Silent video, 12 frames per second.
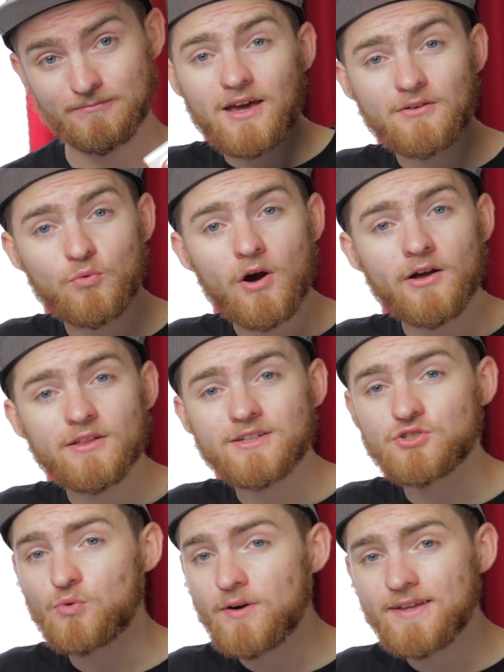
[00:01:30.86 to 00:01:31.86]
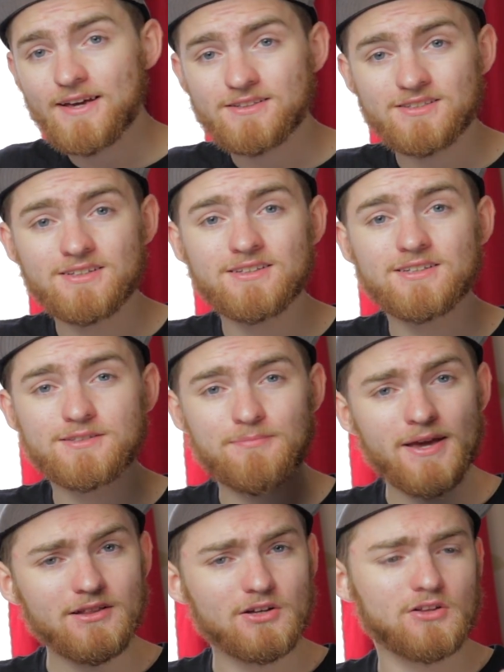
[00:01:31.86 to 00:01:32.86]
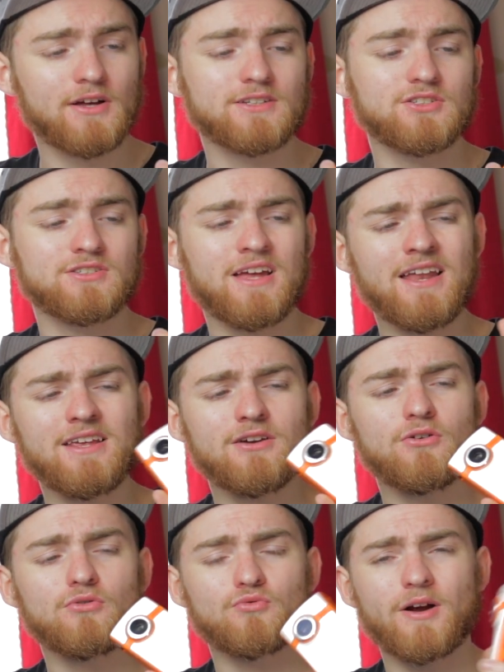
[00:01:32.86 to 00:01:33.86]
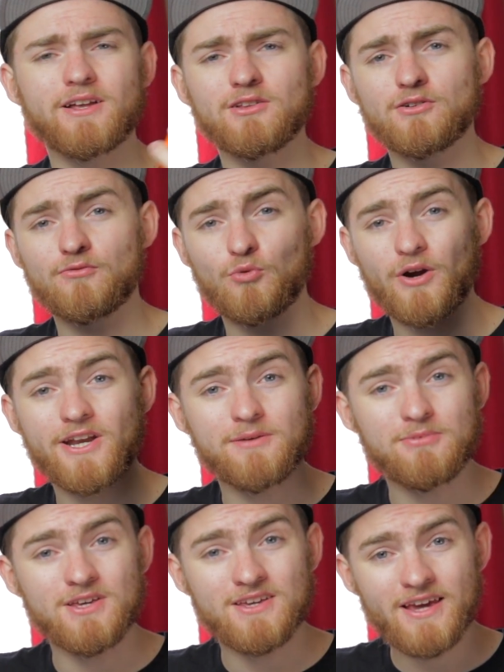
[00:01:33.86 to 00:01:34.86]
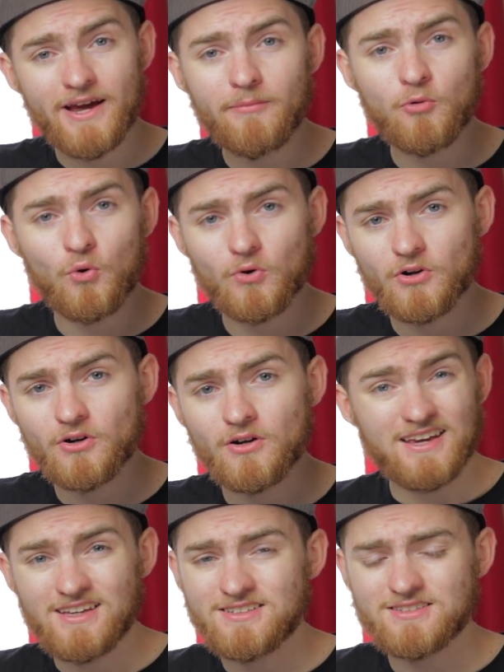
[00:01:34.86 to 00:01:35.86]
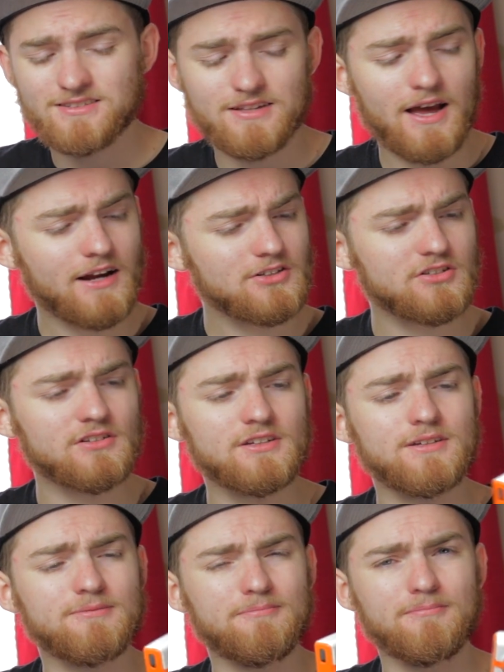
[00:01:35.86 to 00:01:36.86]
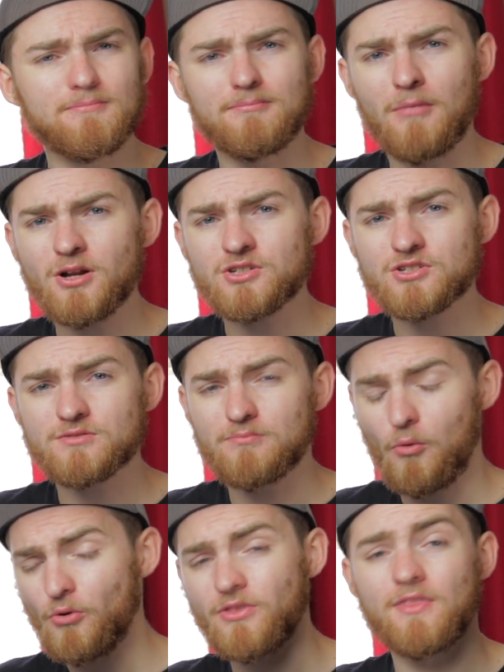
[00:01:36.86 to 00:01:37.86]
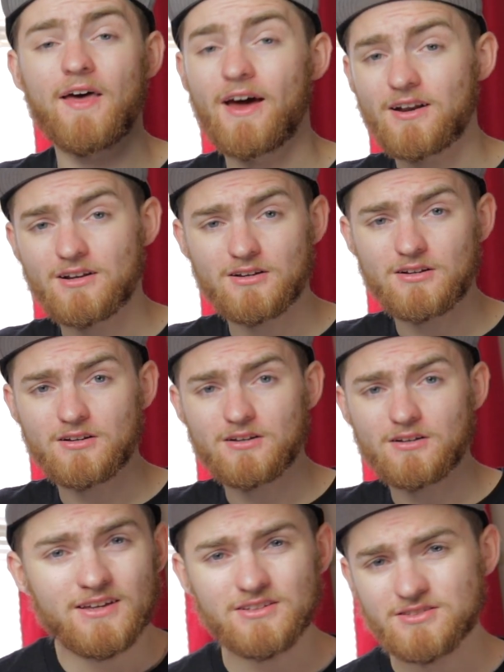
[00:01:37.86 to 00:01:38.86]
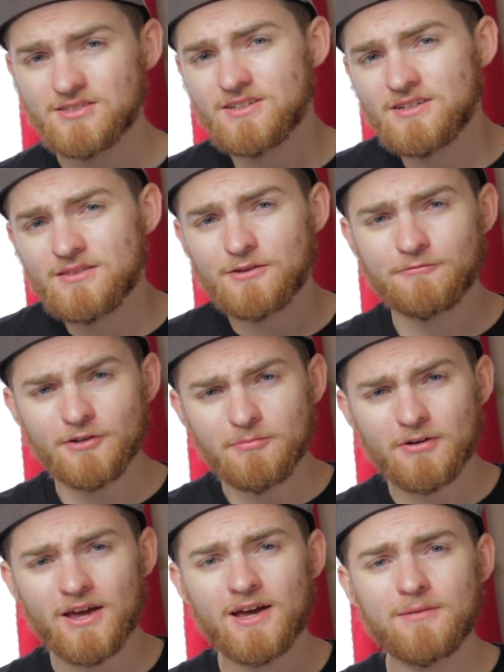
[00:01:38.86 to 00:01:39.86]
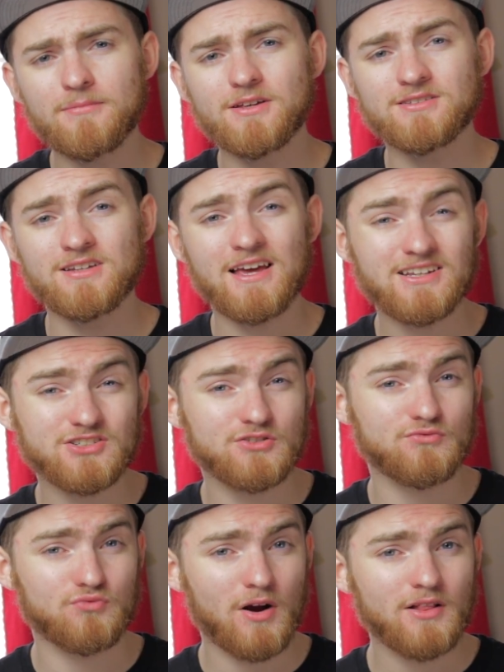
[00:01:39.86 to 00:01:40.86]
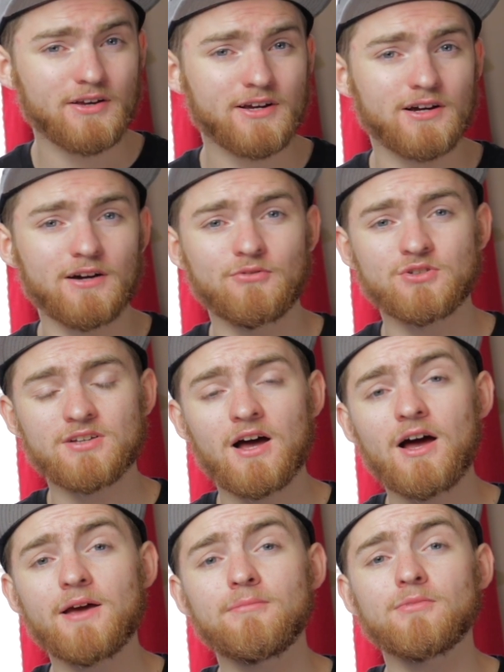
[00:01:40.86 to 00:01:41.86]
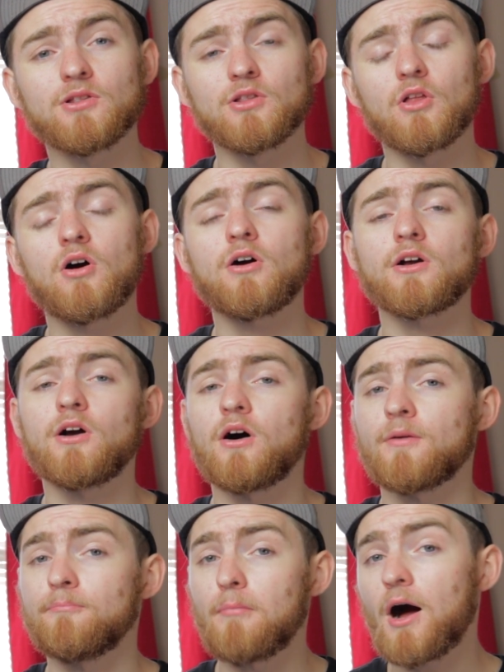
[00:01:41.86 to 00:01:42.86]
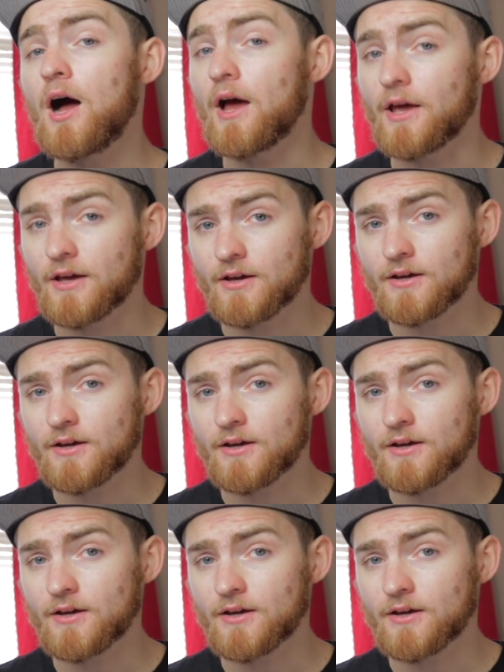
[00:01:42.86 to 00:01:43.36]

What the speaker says: And while in 2018 this may look like just any old regular 480p camcorder, it's actually much more than that. You see, the flip cam is an ancient relic of a time long gone by.